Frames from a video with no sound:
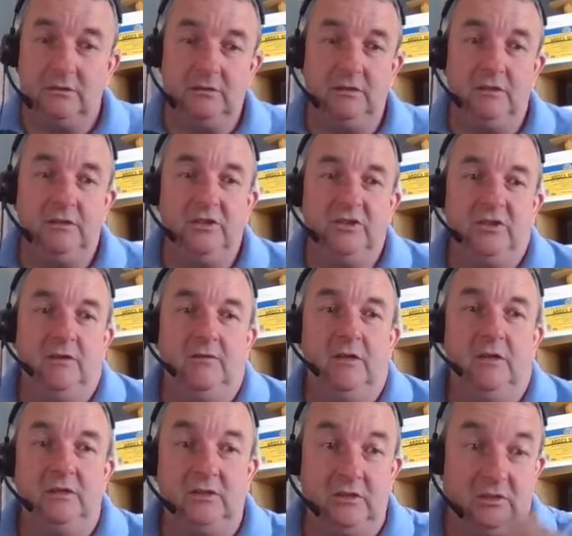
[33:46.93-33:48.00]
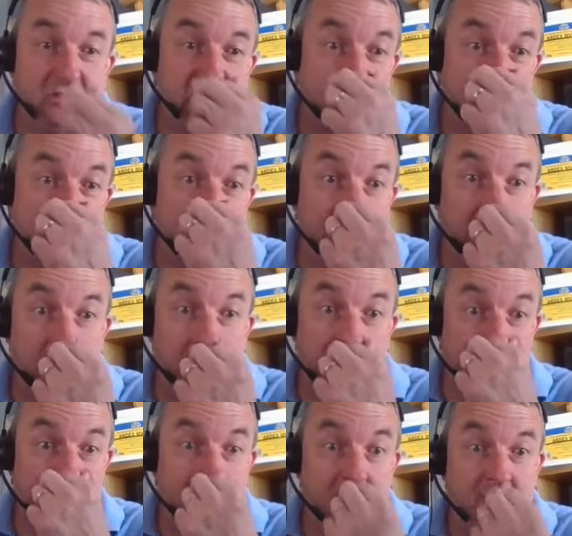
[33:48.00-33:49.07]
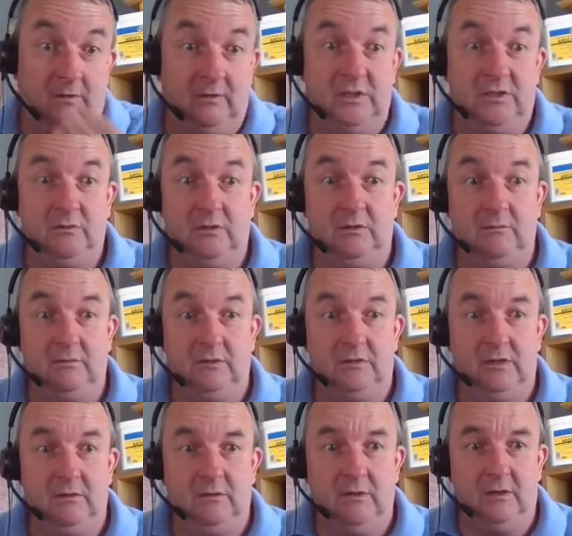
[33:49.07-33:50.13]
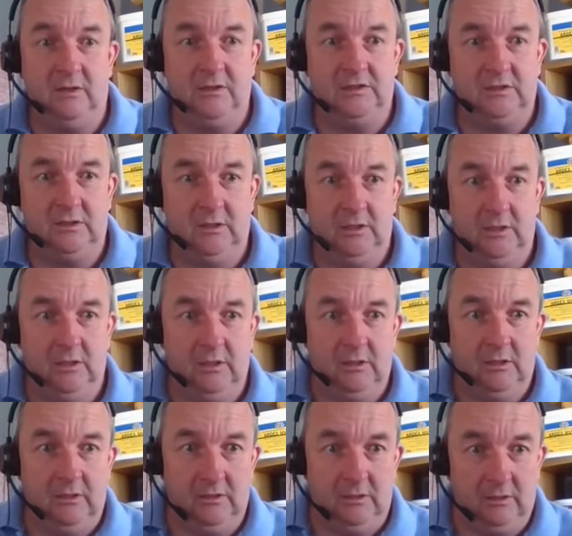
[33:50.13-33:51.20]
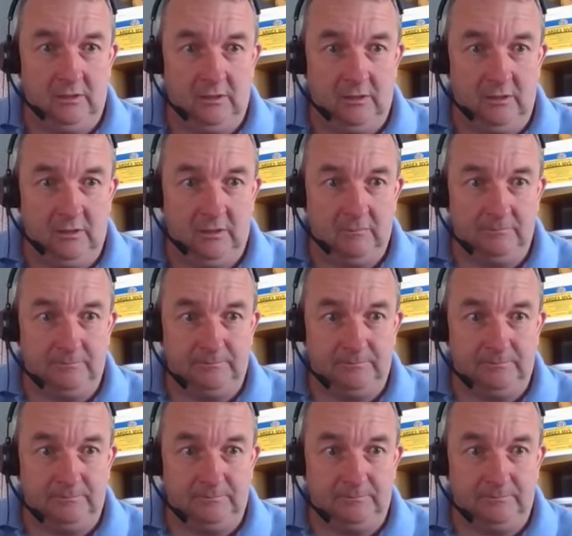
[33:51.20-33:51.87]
just share a little bit of our knowledge with you guys. What